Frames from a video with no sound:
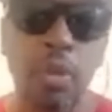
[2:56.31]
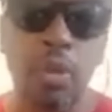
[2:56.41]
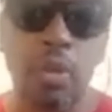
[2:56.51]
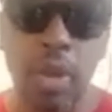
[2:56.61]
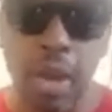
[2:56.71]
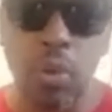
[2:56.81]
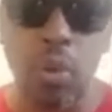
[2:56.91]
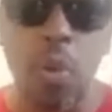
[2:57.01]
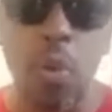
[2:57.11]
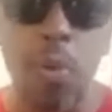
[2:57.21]
uh, a lot of you
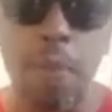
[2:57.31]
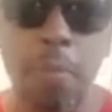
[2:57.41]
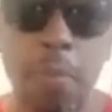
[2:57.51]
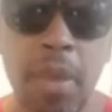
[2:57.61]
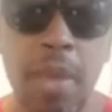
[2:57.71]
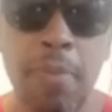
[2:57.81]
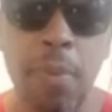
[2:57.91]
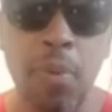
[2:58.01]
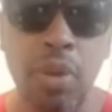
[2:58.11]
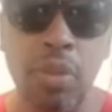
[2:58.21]
all be hitting me
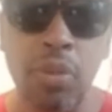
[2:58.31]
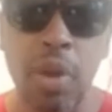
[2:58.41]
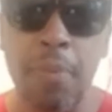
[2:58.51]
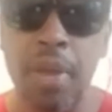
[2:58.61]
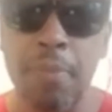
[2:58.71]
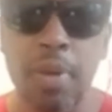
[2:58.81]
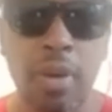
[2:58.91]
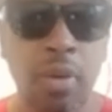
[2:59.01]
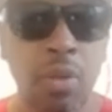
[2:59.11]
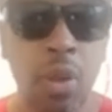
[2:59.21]
up on Instagram, be hitting me
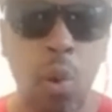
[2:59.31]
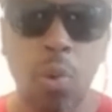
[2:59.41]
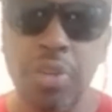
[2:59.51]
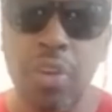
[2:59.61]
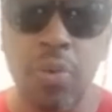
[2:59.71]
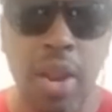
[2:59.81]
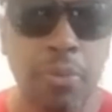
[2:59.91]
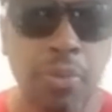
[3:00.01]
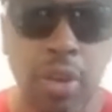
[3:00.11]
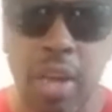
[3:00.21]
here. OG, don't let
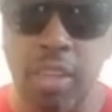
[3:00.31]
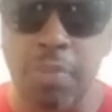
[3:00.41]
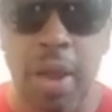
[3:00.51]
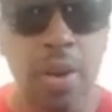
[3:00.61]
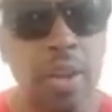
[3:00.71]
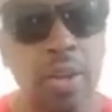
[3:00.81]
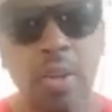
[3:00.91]
them trick you out the spot on it.